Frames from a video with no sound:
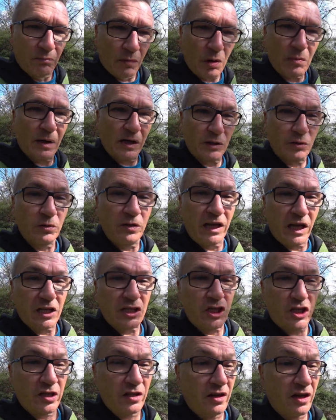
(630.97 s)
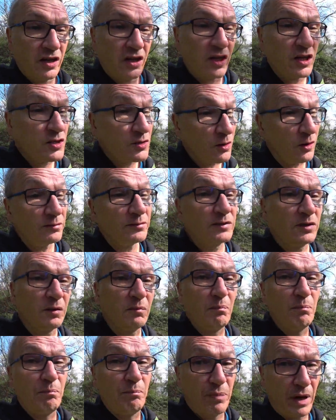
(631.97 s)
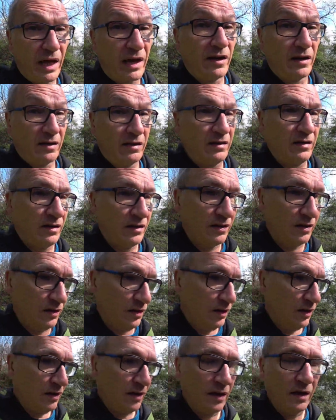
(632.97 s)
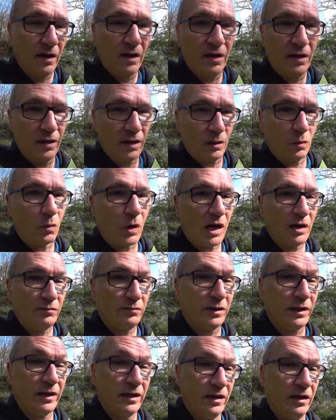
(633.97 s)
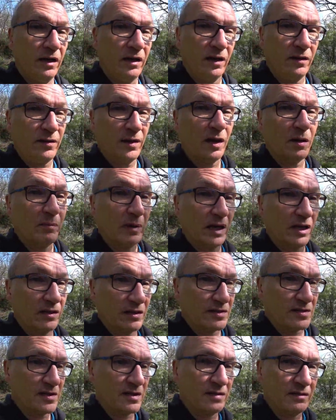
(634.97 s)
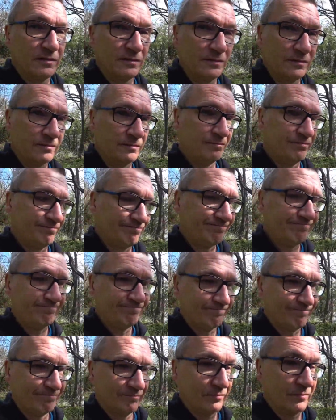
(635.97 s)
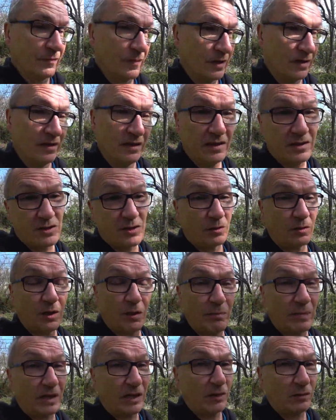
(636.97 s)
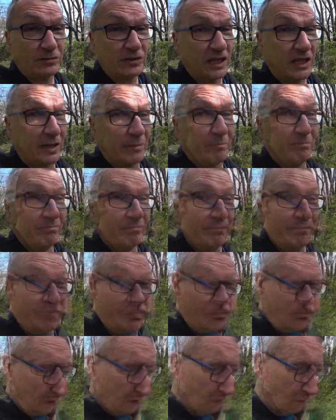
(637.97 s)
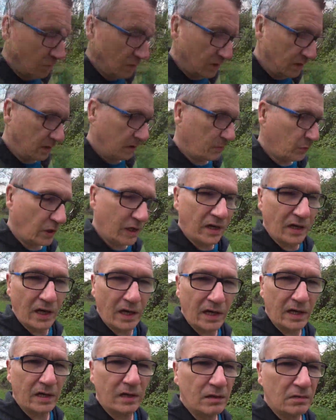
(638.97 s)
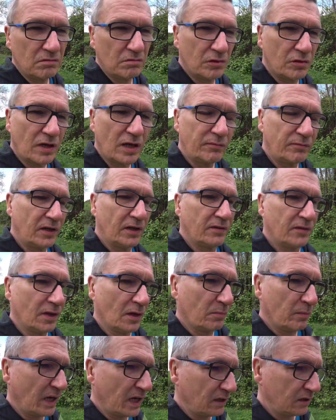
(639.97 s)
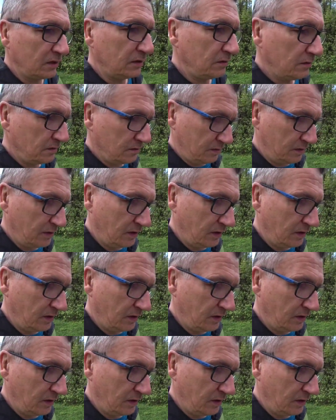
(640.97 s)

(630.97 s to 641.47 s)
mobile connection is often better than Wi-Fi at the albergues. It's all a matter of time. You know, when, when I arrived at the albergue,